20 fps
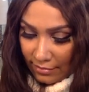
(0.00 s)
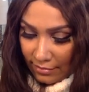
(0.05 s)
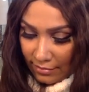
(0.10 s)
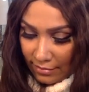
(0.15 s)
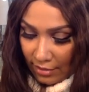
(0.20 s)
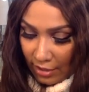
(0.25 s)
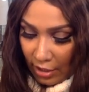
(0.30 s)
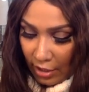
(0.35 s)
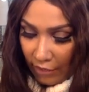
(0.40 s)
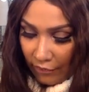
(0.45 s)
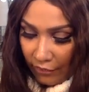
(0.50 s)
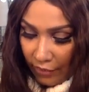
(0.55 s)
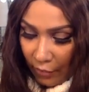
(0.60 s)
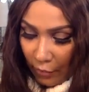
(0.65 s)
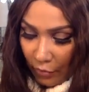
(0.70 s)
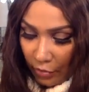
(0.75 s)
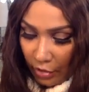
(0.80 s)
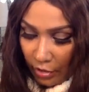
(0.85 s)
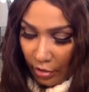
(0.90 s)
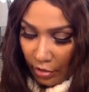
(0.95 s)
Now, if I
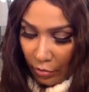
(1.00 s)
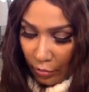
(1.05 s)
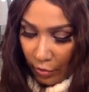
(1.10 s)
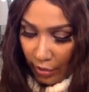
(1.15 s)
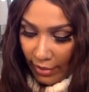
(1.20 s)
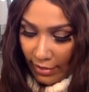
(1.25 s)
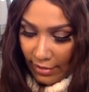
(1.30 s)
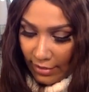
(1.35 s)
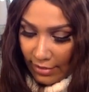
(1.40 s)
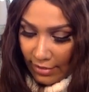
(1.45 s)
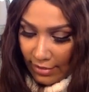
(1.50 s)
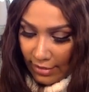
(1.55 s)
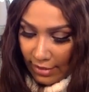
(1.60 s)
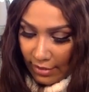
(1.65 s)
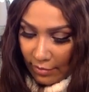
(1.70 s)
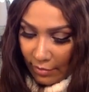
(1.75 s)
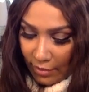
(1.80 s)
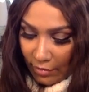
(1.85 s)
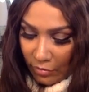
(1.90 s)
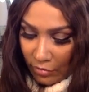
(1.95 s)
were to go right to
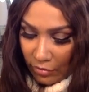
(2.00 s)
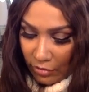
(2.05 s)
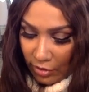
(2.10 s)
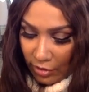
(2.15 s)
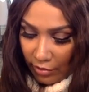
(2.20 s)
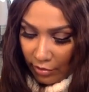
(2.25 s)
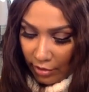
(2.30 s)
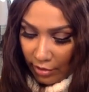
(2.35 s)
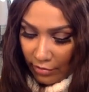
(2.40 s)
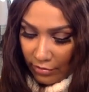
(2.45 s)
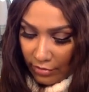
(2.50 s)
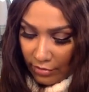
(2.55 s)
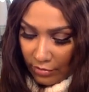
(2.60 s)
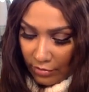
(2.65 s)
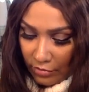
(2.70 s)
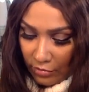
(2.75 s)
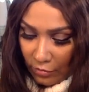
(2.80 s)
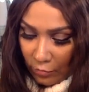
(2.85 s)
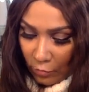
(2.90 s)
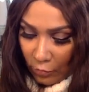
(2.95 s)
sleep, I'm sure I would have some
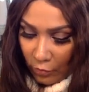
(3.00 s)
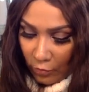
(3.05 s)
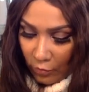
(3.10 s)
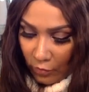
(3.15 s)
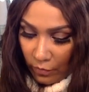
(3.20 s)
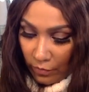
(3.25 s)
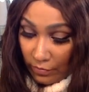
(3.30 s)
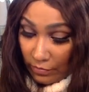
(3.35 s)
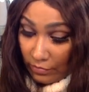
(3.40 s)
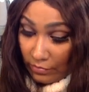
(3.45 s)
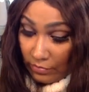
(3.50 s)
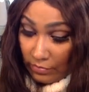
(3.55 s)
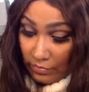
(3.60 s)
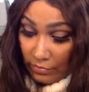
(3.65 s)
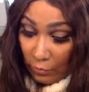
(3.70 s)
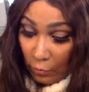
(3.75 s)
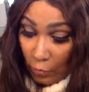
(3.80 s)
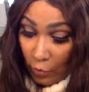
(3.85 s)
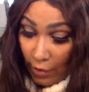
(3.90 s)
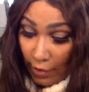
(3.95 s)

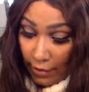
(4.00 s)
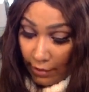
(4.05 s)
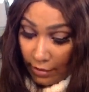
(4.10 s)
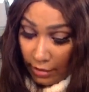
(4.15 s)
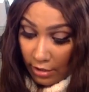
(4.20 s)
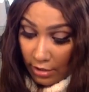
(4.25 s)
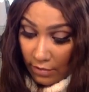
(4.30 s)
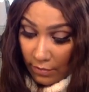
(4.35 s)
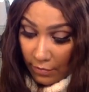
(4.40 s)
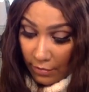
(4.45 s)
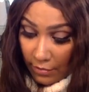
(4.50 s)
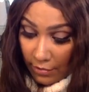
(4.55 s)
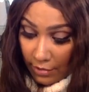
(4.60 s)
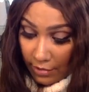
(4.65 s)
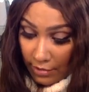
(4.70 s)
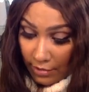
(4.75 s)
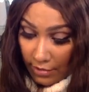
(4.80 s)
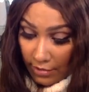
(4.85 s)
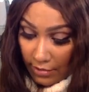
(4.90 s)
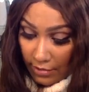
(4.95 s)
wild
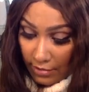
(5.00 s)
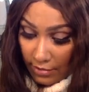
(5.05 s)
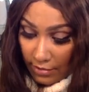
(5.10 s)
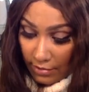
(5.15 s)
experiences.